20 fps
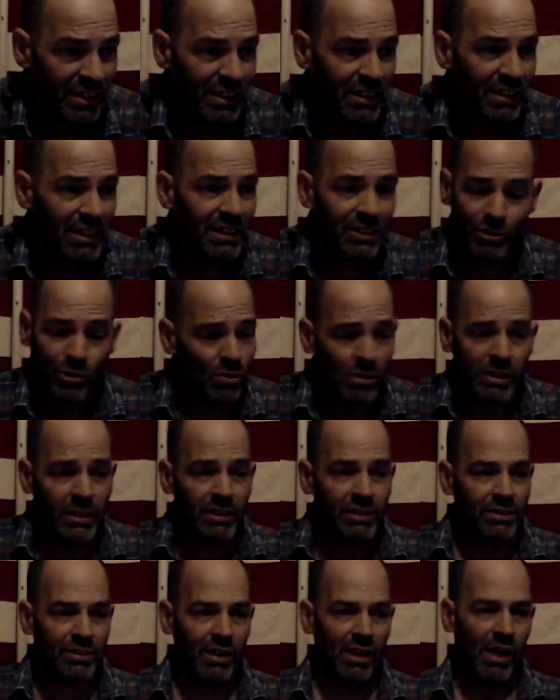he
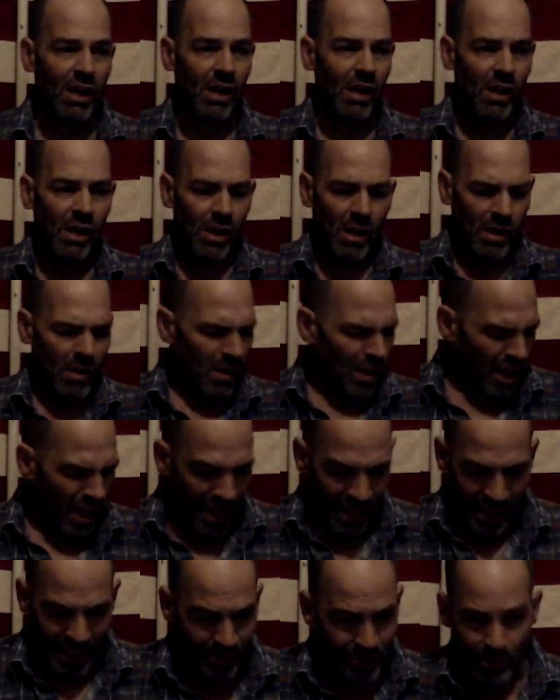shouldn't.
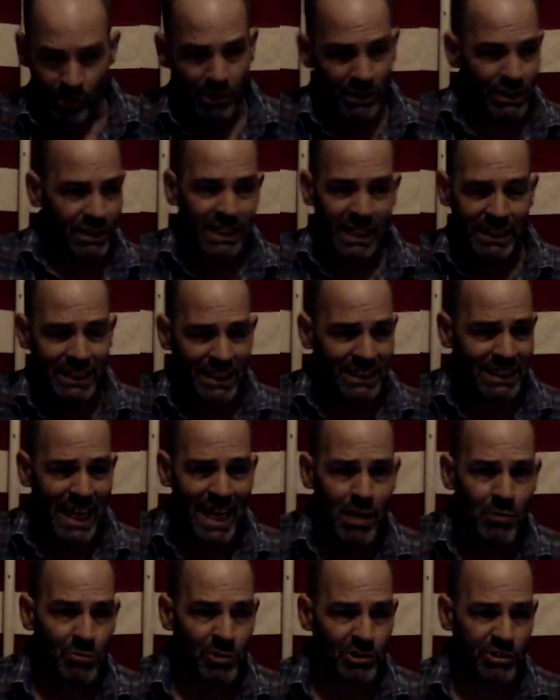Everyone should get the
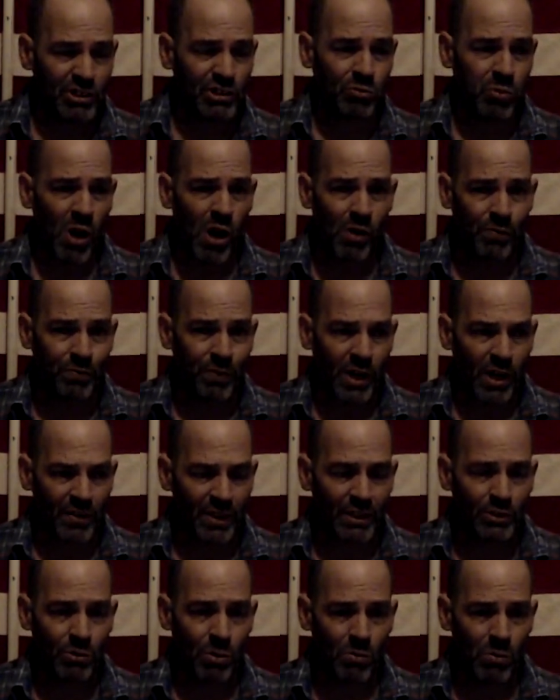same because it's welfare.
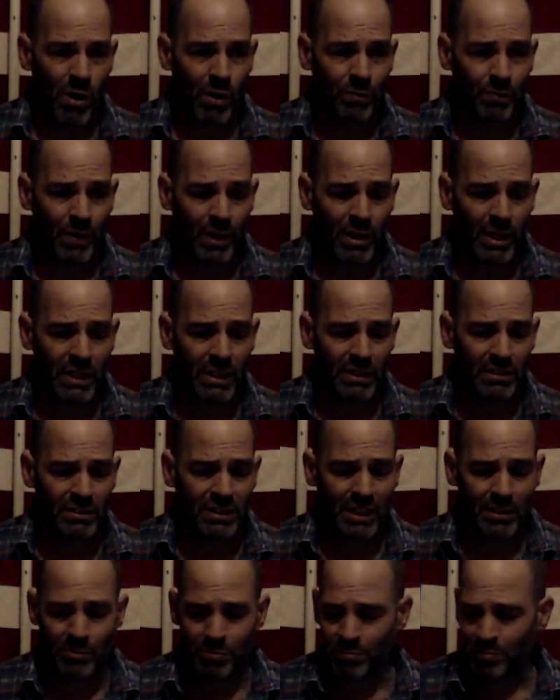That's what welfare is.
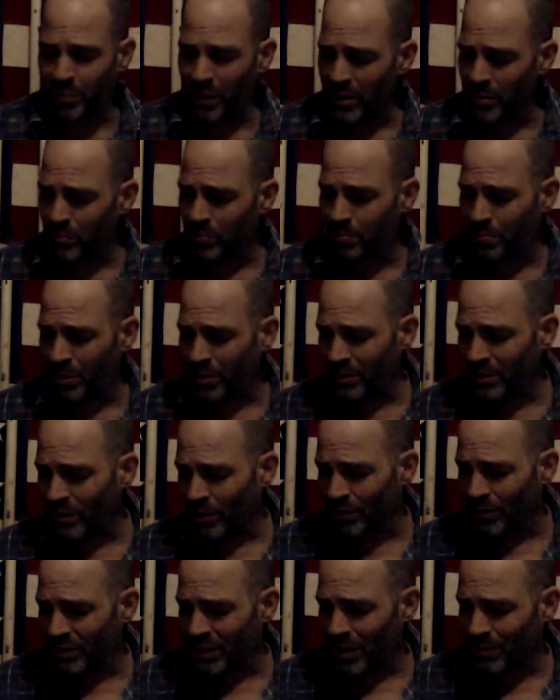That's, you know,
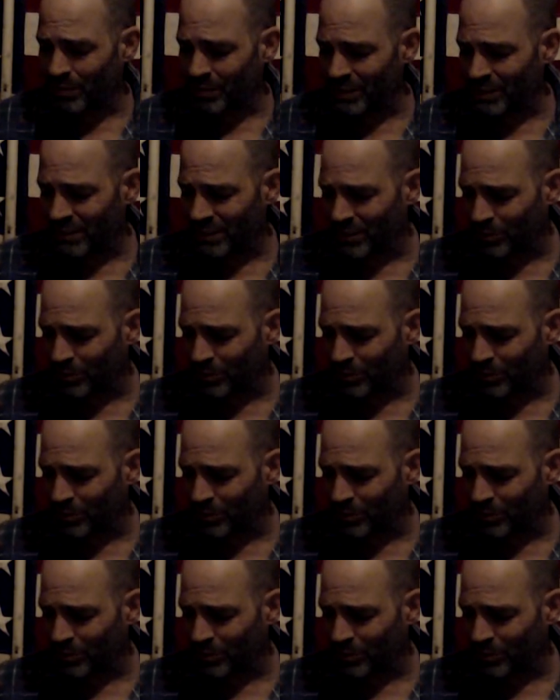the definition is